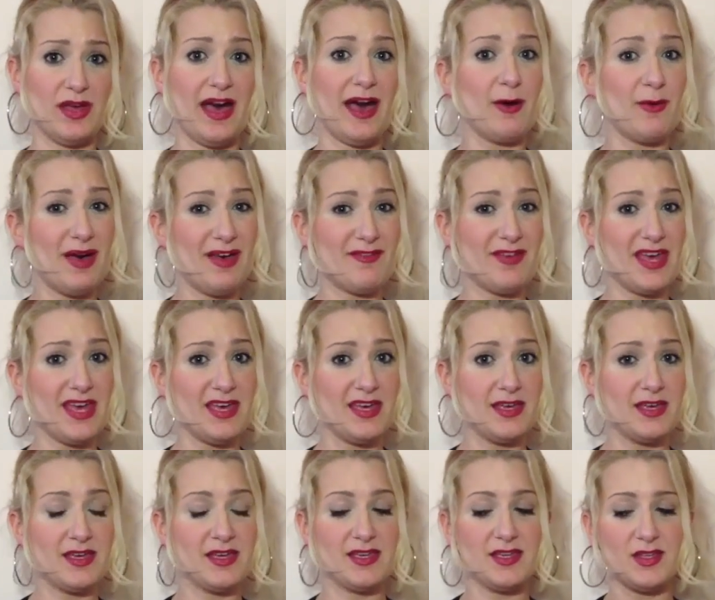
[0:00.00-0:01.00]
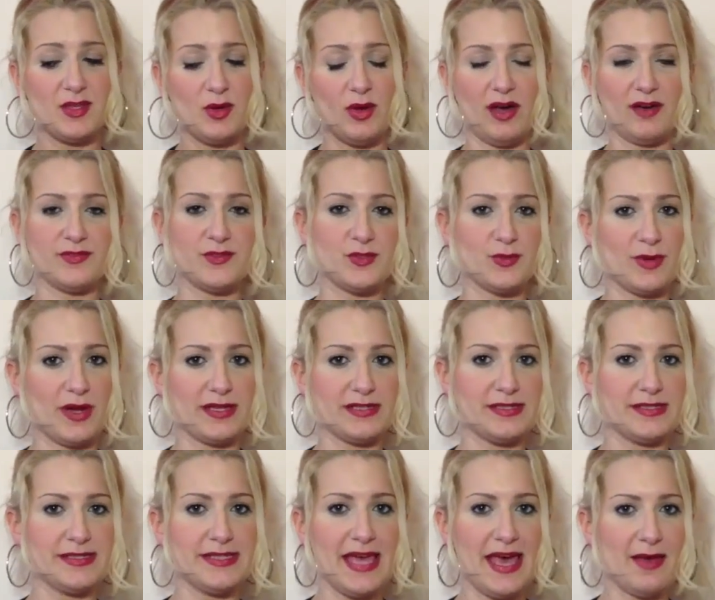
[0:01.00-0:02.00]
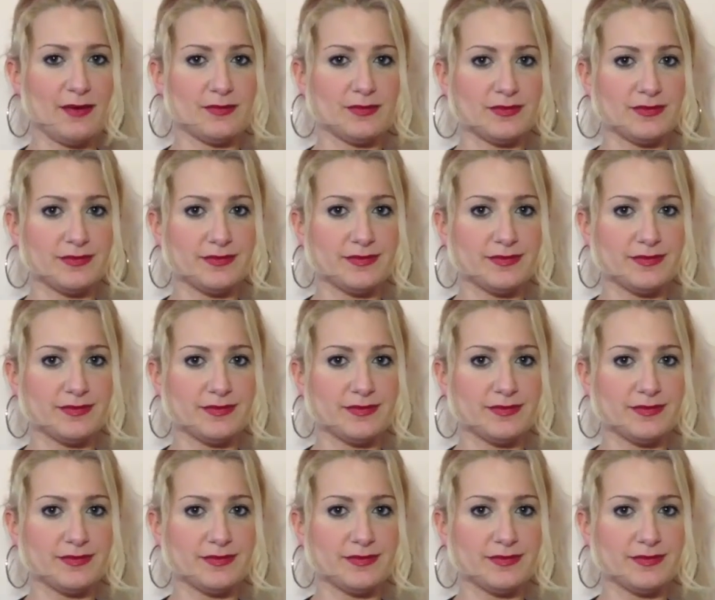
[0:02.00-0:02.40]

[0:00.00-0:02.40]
However, you have to write it down.